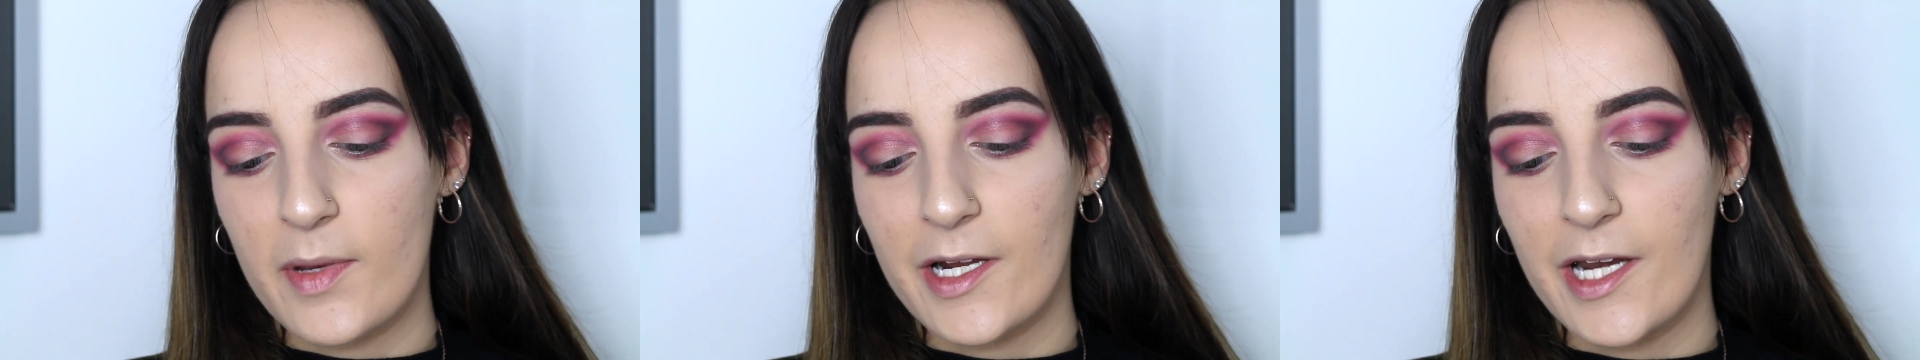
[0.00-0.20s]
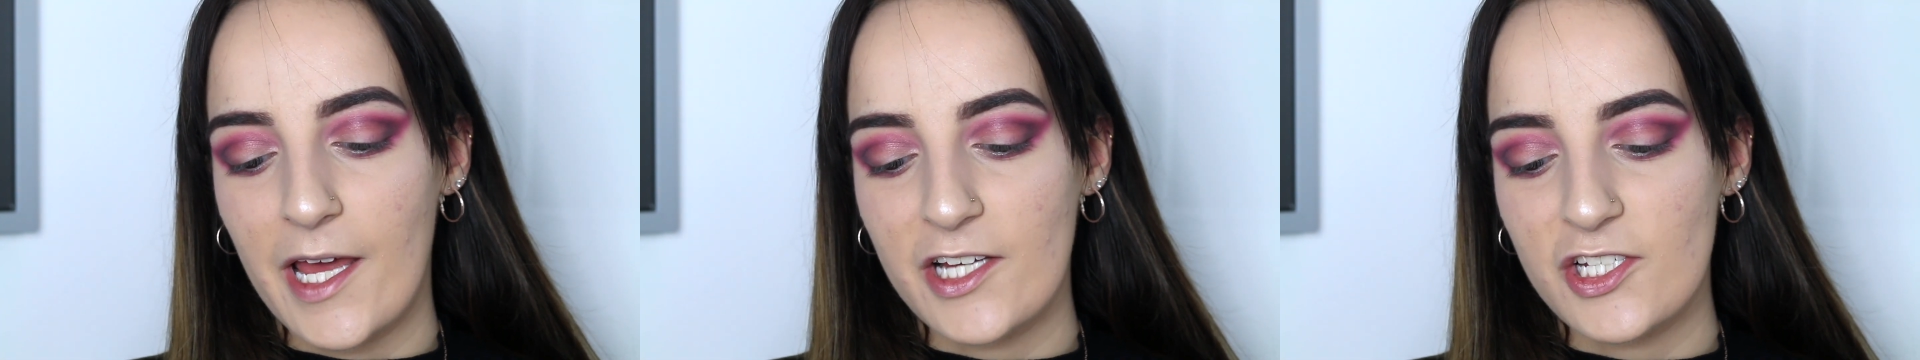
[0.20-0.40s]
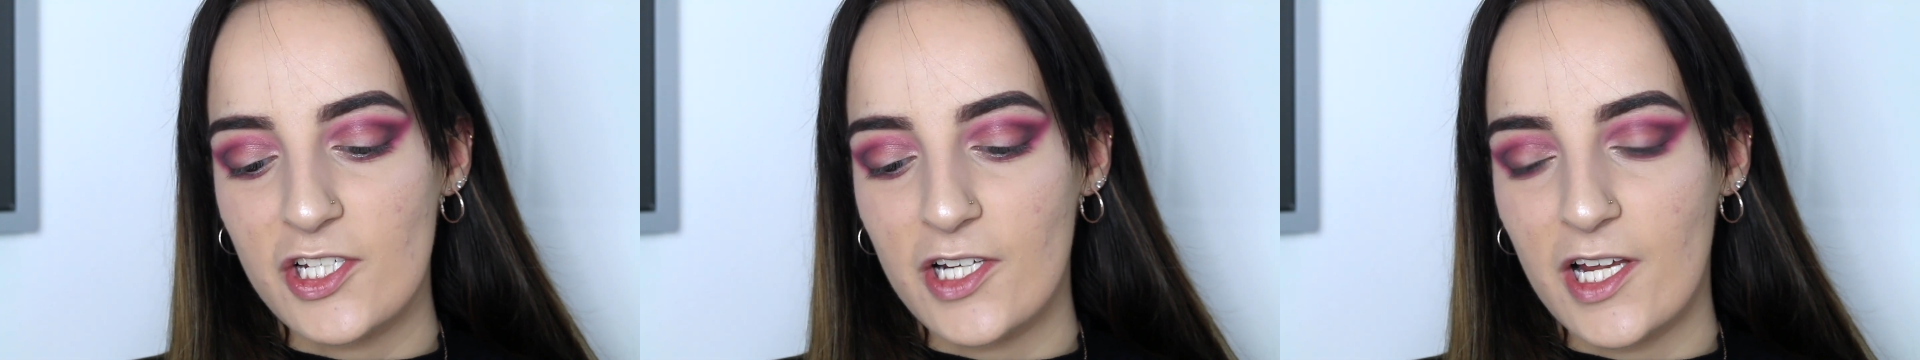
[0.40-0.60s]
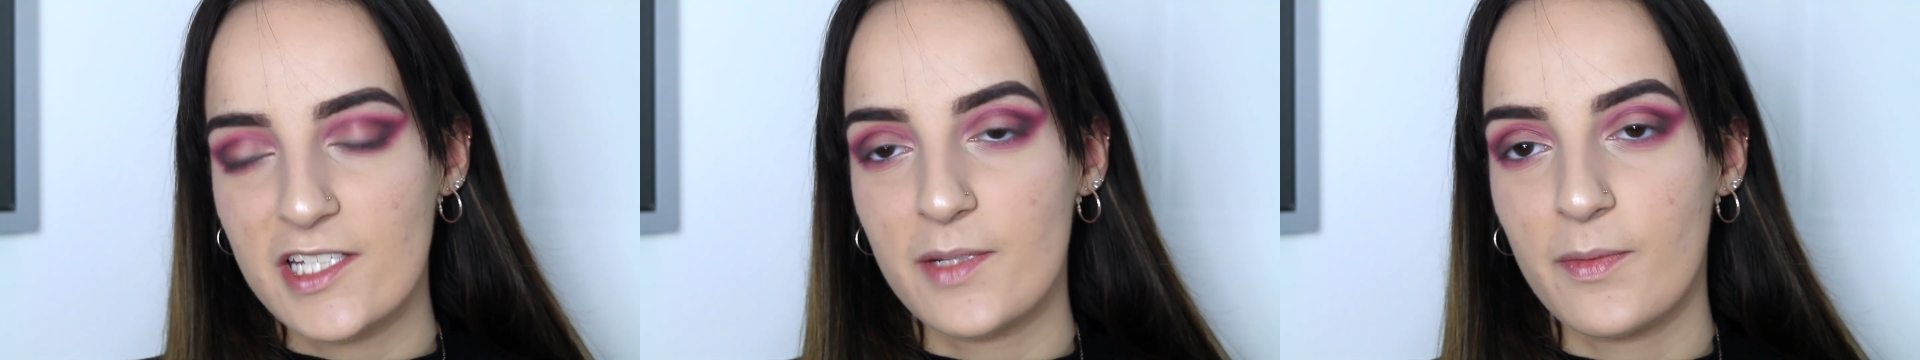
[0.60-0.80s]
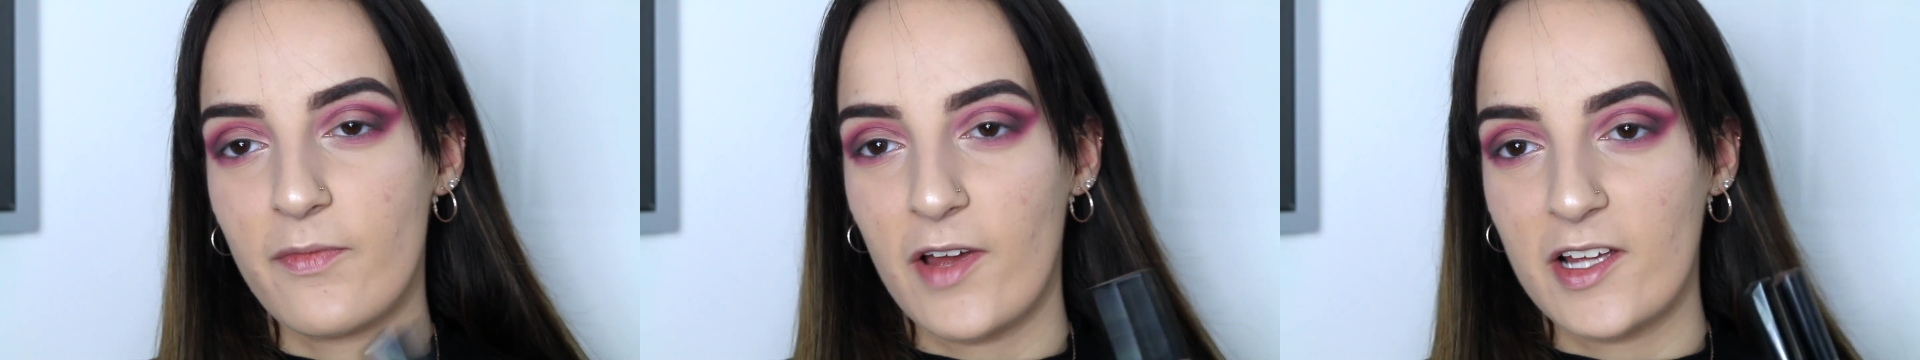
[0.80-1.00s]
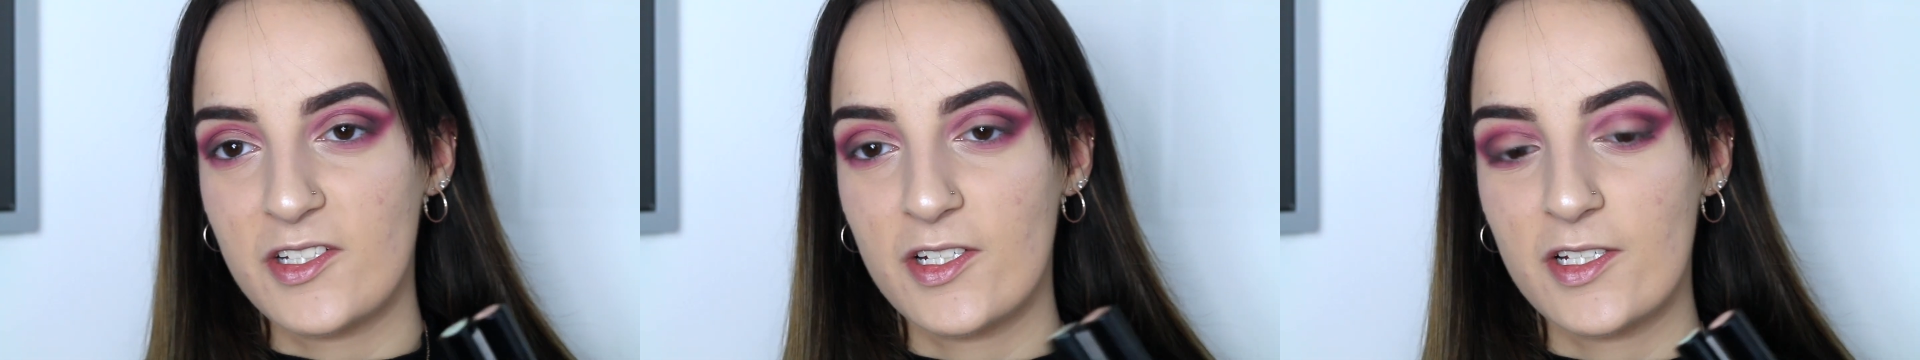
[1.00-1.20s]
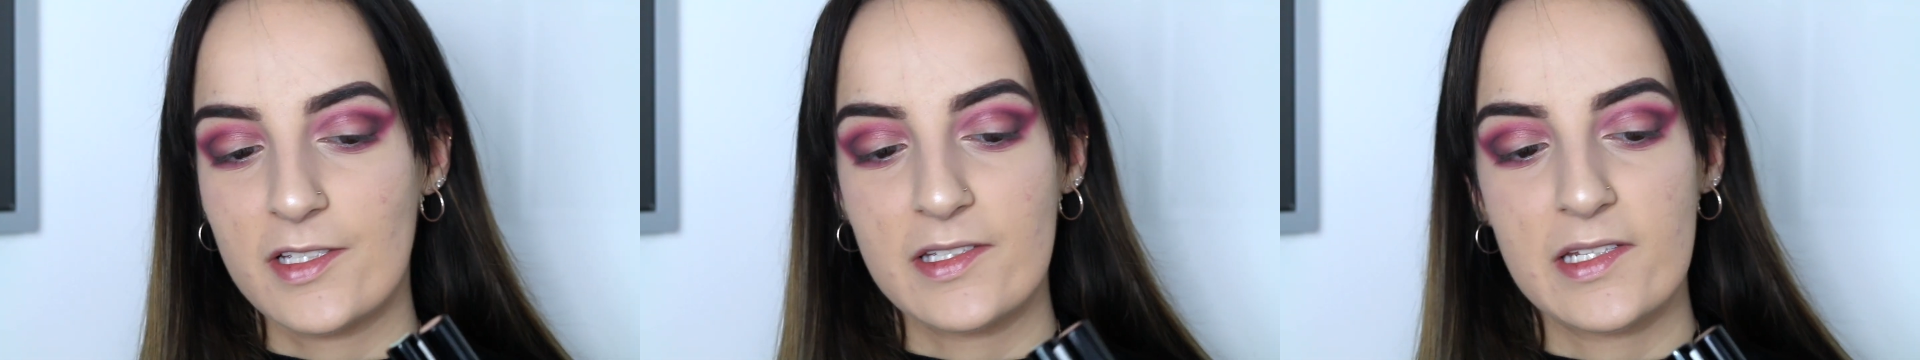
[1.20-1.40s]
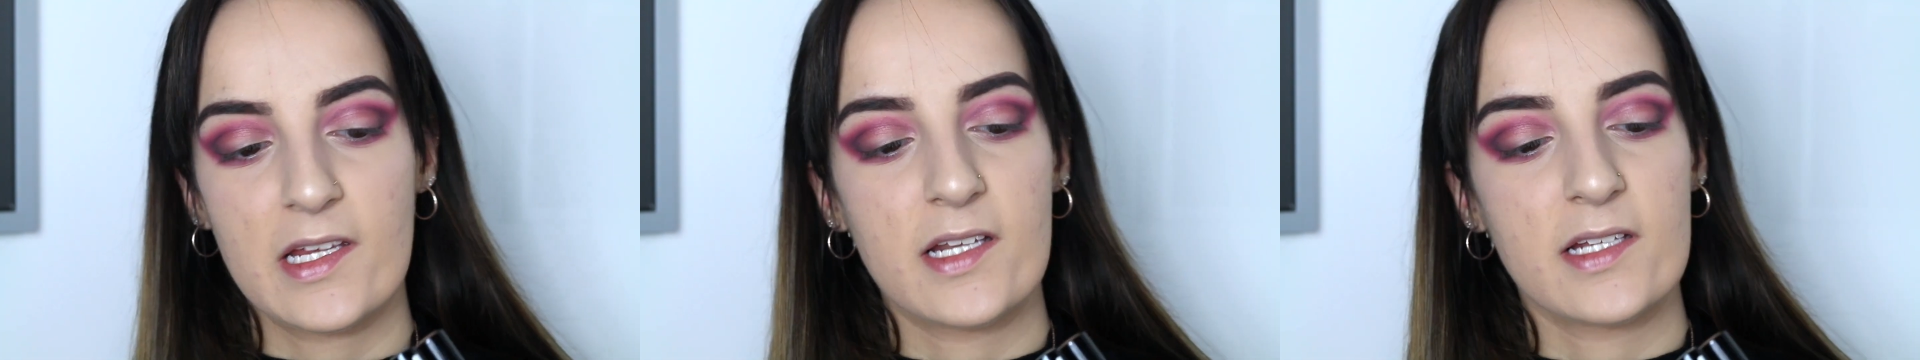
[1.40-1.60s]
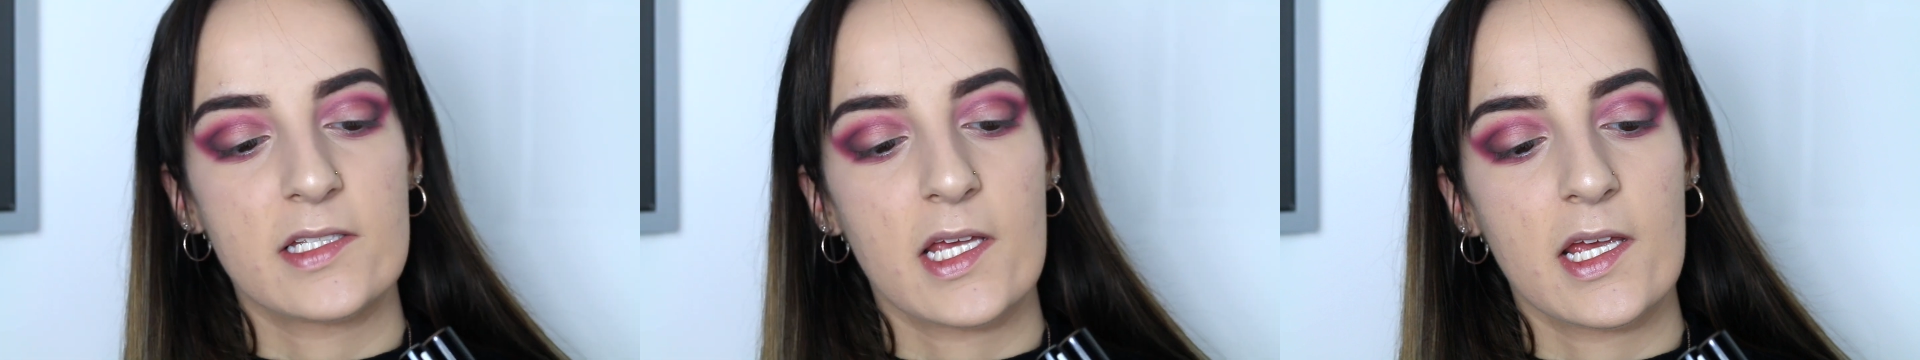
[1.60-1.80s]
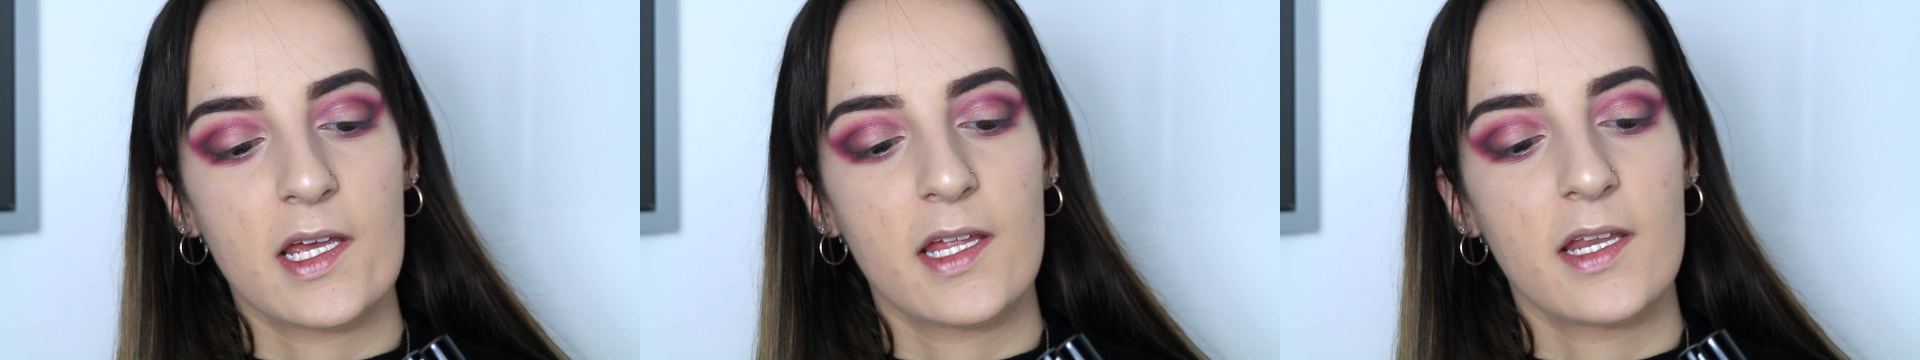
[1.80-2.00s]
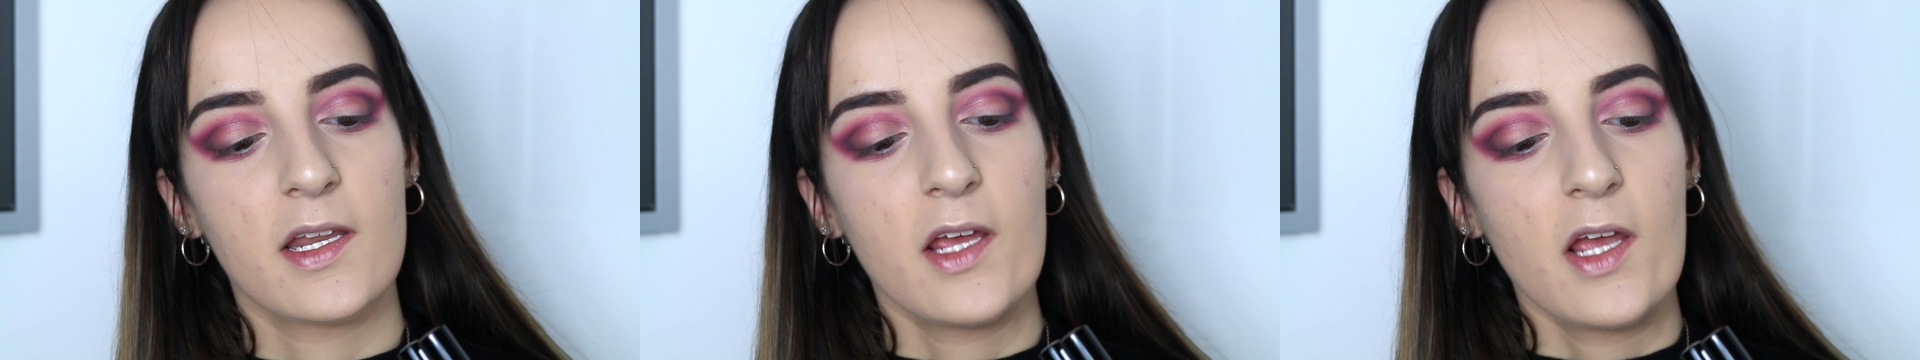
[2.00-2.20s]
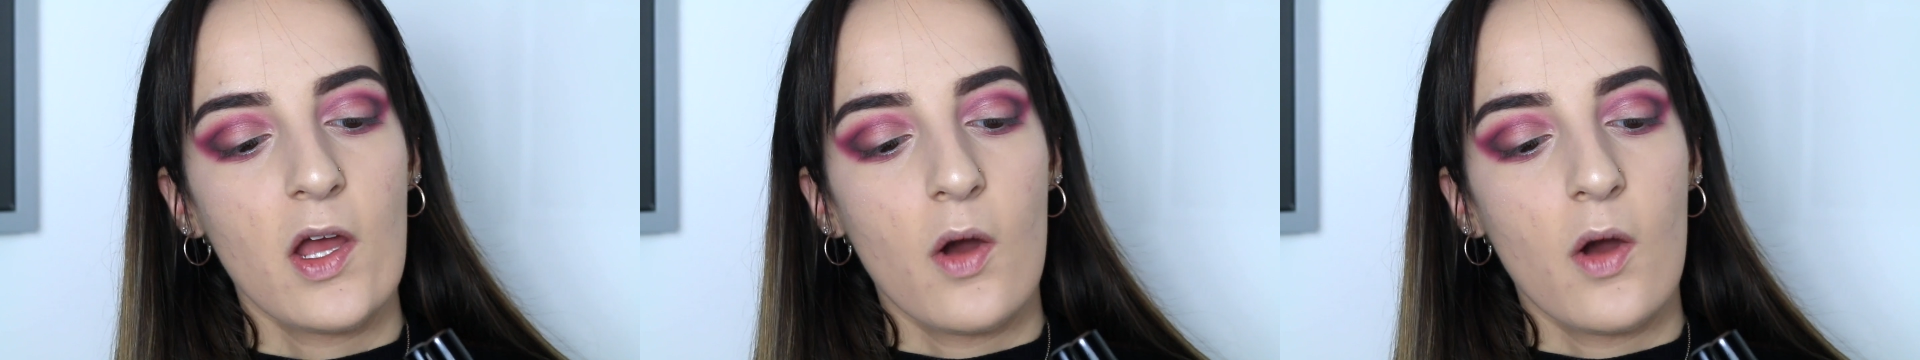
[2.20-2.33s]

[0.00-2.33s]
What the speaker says: Collection Lasting Perfection concealers in